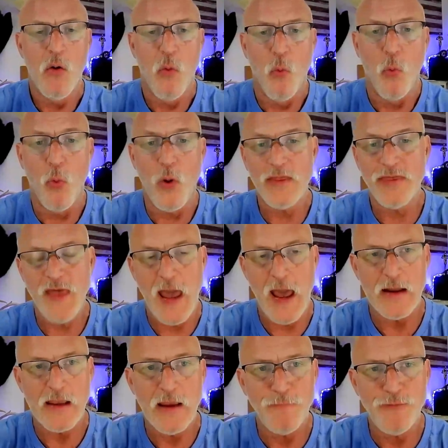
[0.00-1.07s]
With
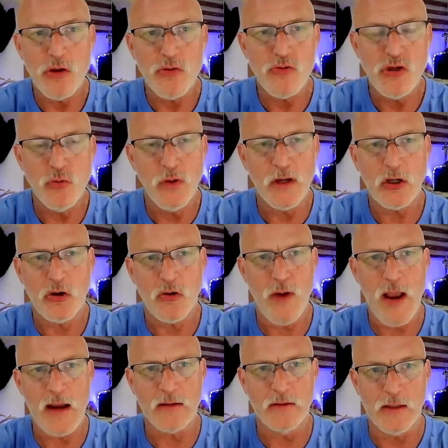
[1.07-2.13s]
that, if you do it
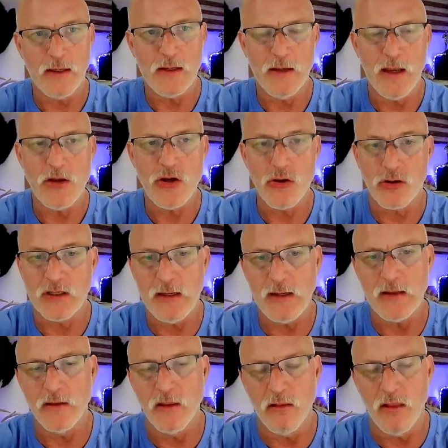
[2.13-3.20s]
correctly and you're
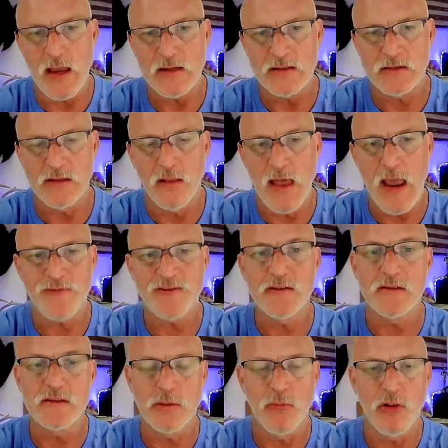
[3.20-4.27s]
getting the likes, the laughs,
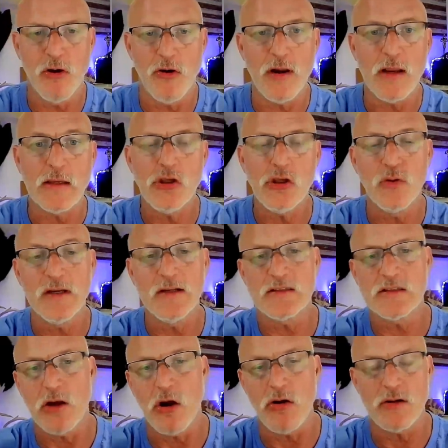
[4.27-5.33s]
and some learning, you can
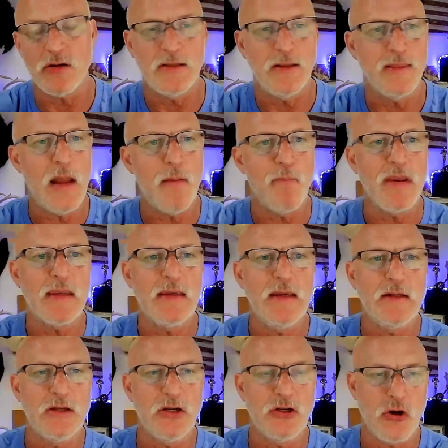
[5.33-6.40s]
start to then begin
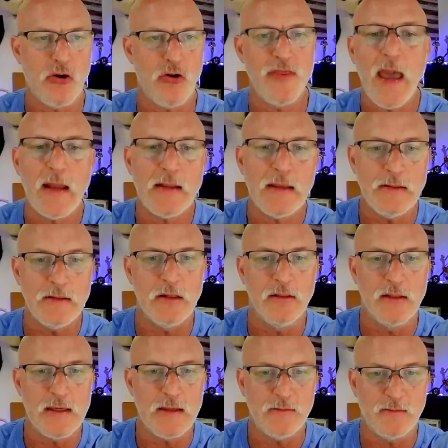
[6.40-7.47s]
to turn that into
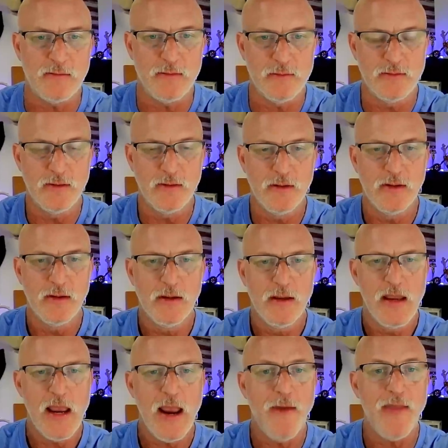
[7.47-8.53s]
leads.
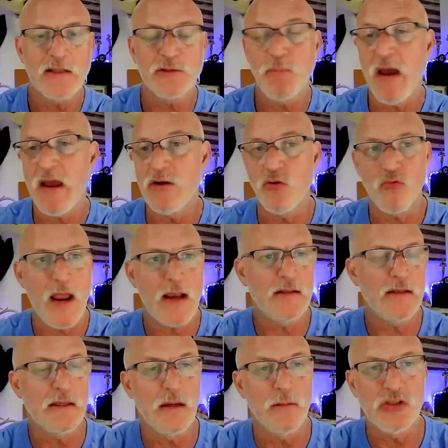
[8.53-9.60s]
And that's by
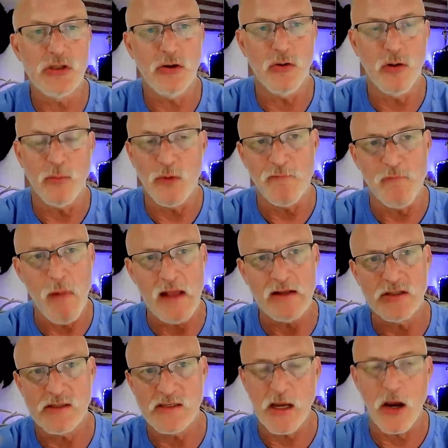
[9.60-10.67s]
directing them to, and we've
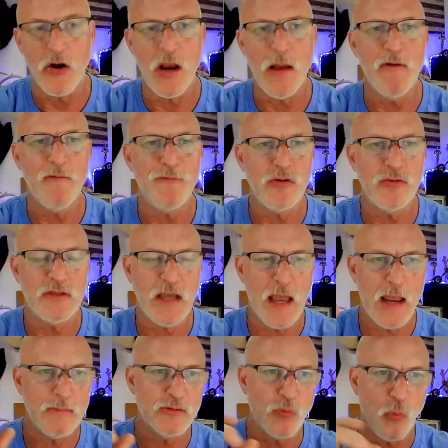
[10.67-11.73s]
mentioned CRM a few
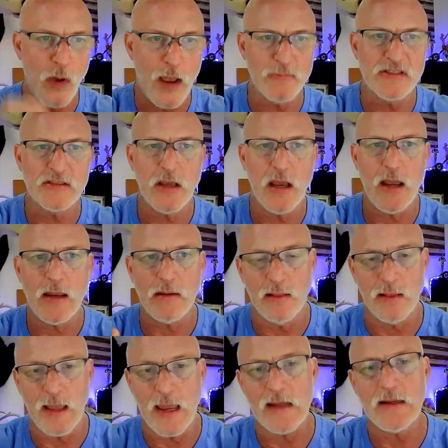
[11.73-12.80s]
times, website,
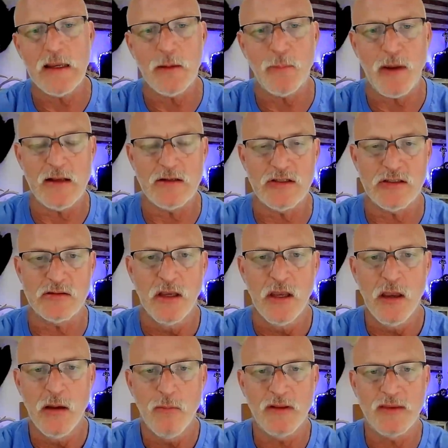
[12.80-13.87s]
landing pages,
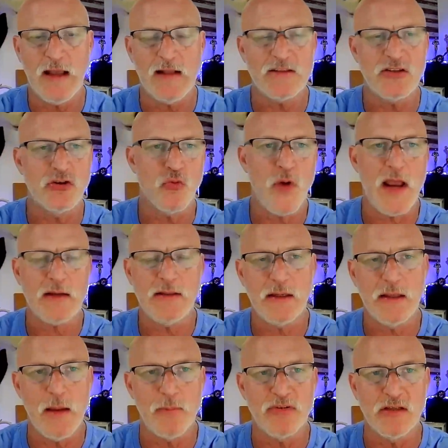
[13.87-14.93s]
but that's directing
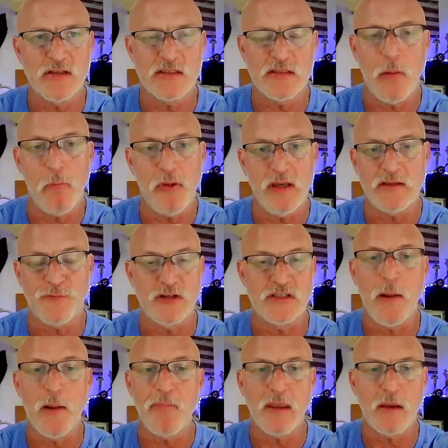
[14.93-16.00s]
them to someplace for
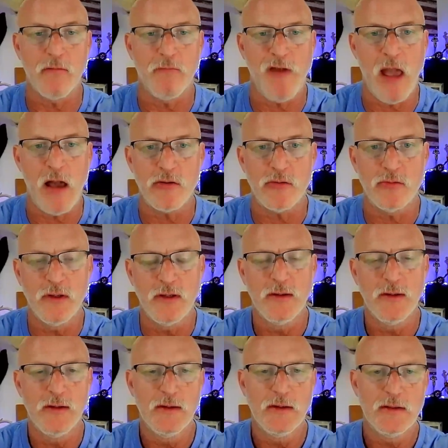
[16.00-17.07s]
something of value.
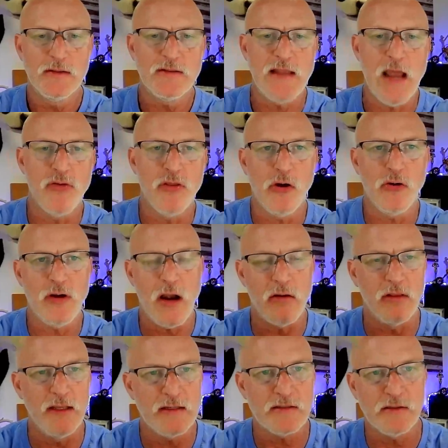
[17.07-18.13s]
Download our
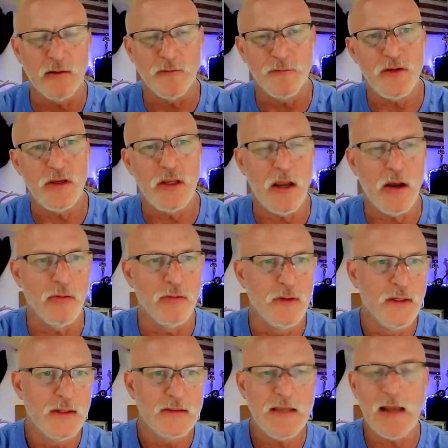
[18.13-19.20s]
list of,
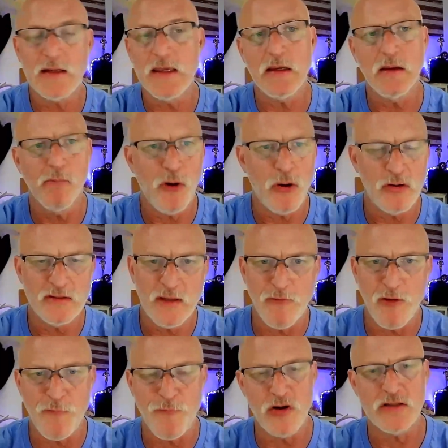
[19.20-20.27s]
10 key components
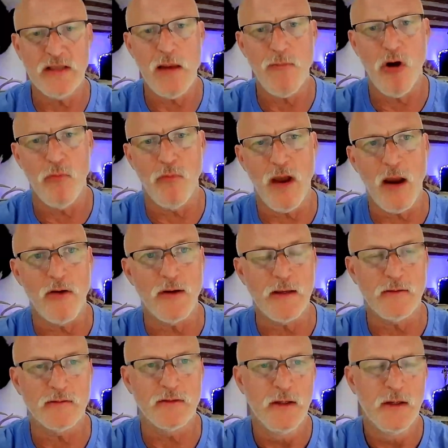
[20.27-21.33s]
every first-time home buyer
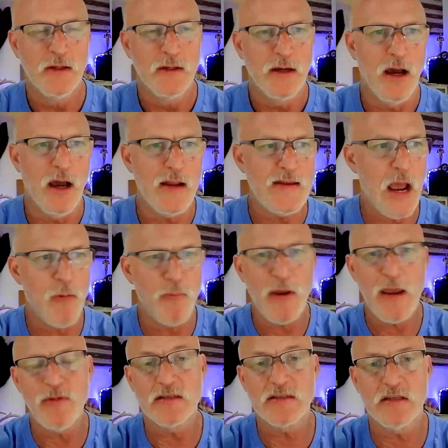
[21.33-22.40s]
needs. Down
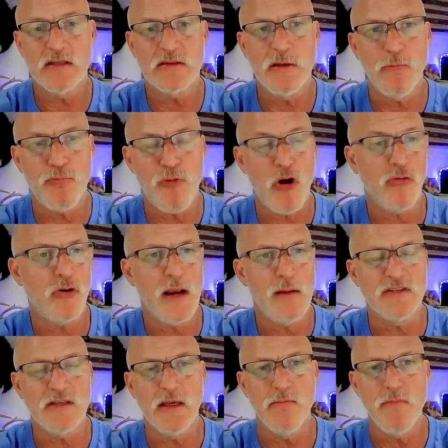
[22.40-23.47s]
payment assistance
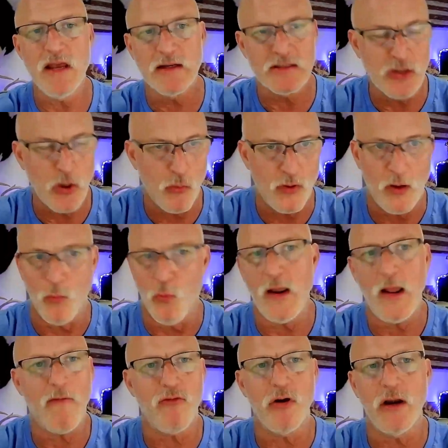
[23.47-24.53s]
programs in Minnesota,
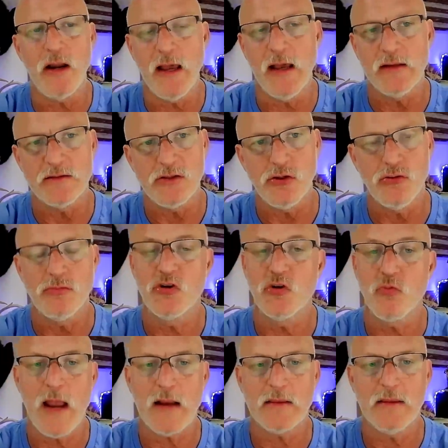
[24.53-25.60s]
whatever it is, you
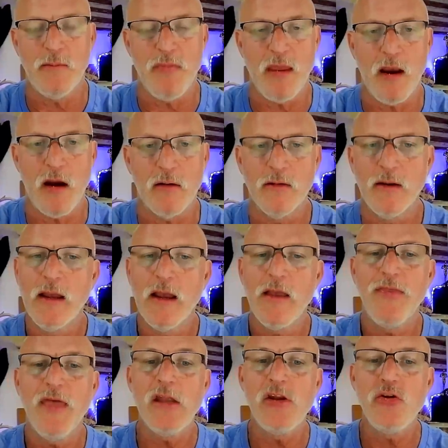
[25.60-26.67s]
direct them there.
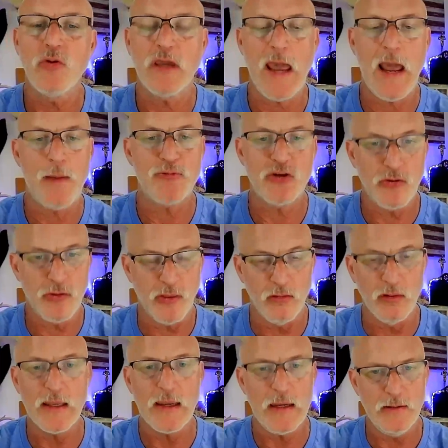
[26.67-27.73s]
Then you capture the
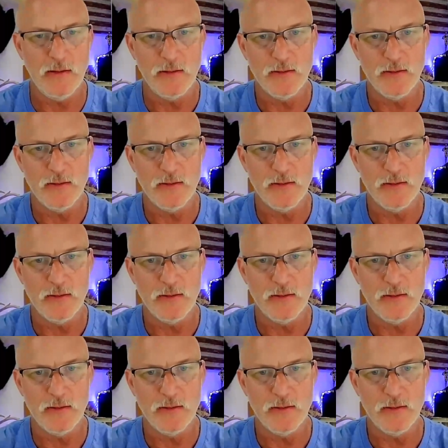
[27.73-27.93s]
lead,